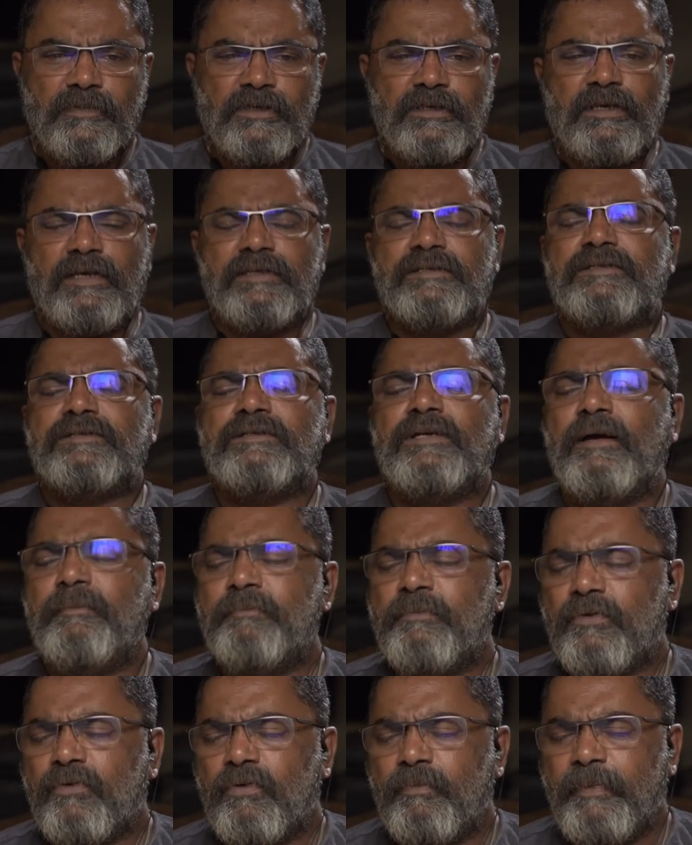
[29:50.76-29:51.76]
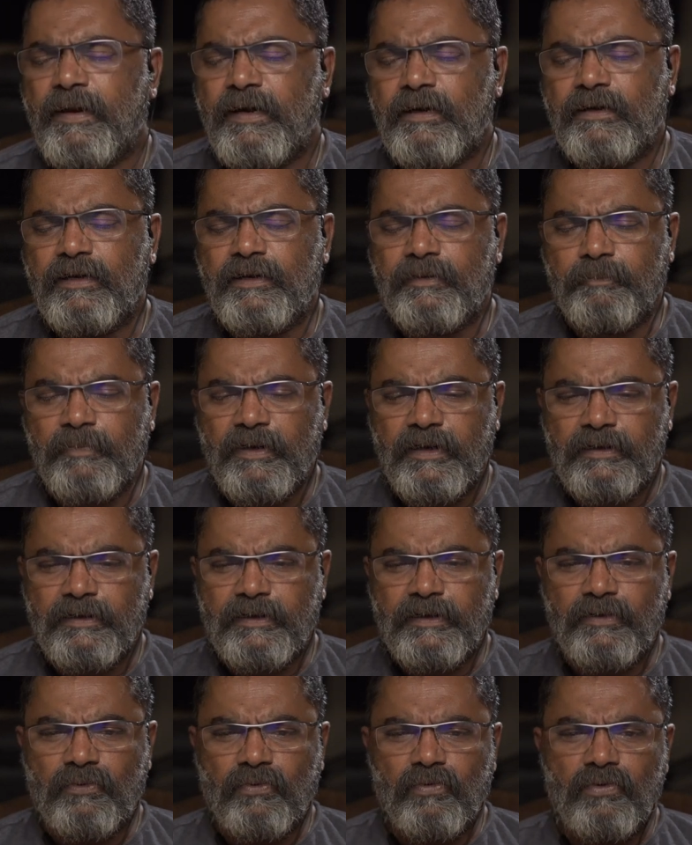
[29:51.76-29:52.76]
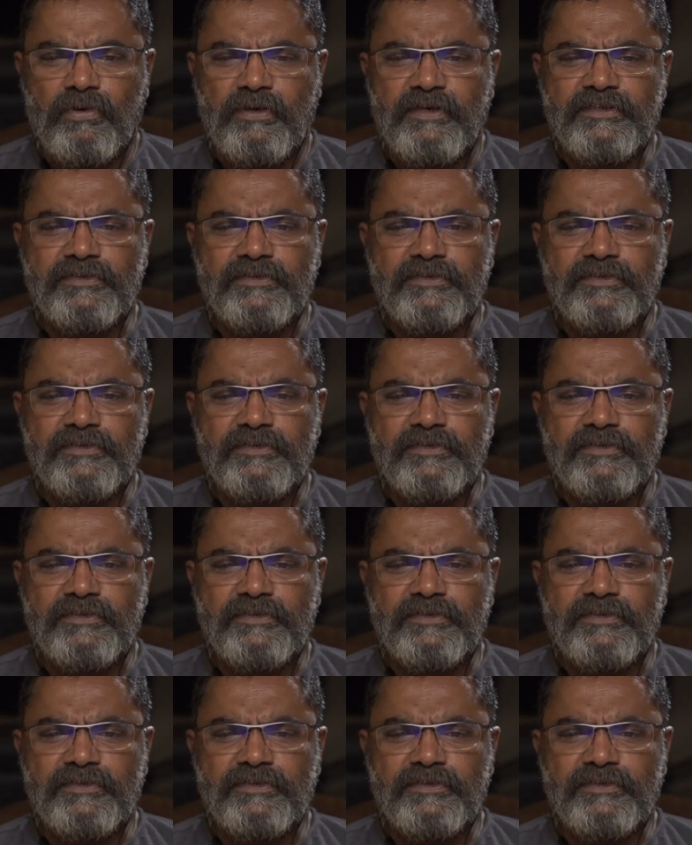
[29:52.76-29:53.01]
Yes, some romantic man can hold